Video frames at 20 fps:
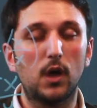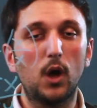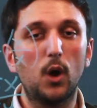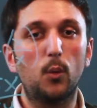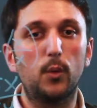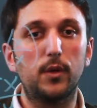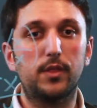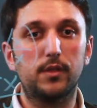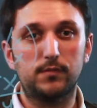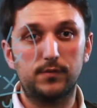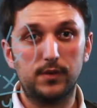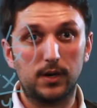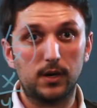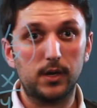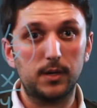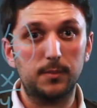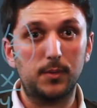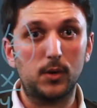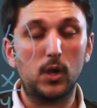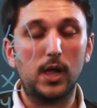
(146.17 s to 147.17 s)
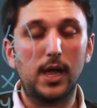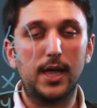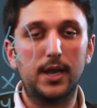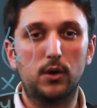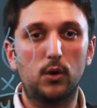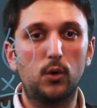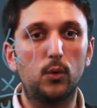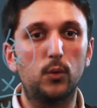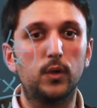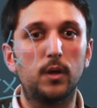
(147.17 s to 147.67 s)
with a variable and a
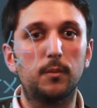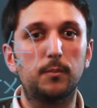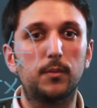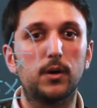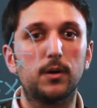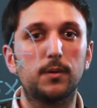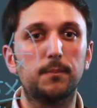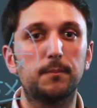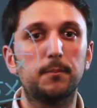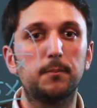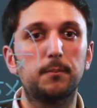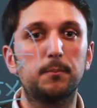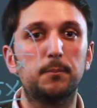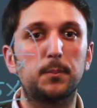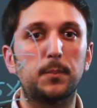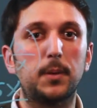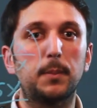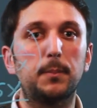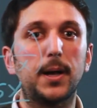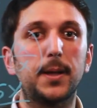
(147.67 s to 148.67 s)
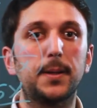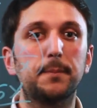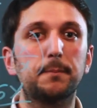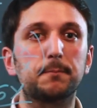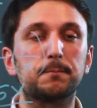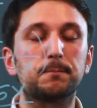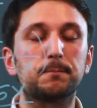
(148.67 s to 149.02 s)
whole number. Bye-bye.